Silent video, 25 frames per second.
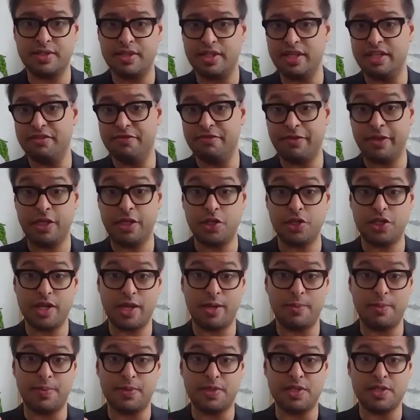The
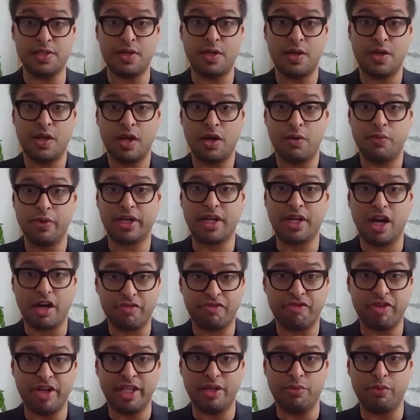V-shaped
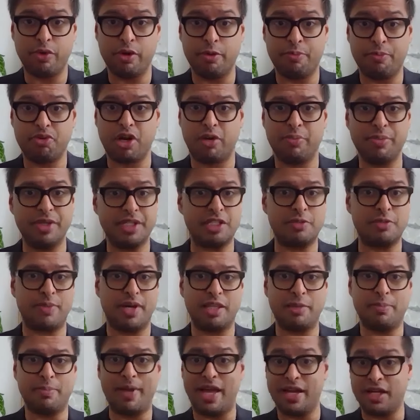recovery that we were promised by
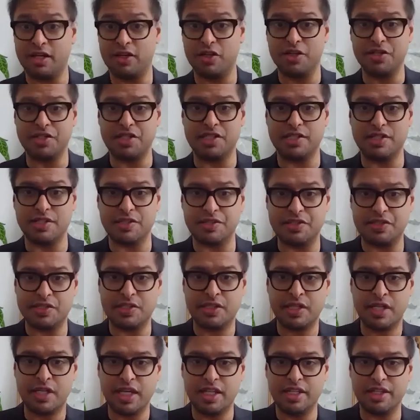the Panglossians
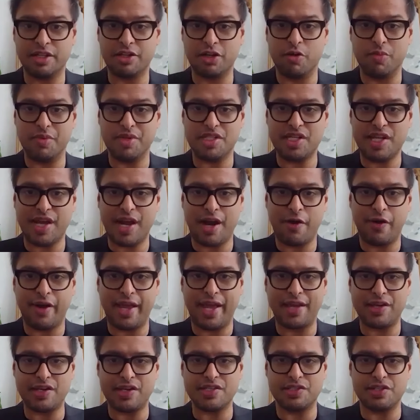in the
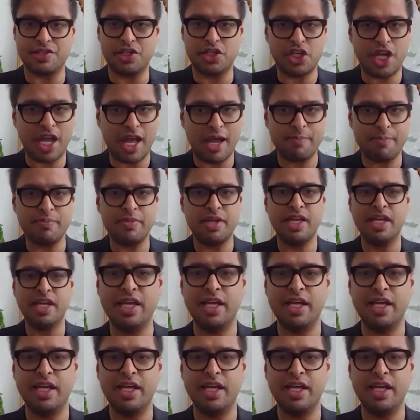Commentariat is a sham.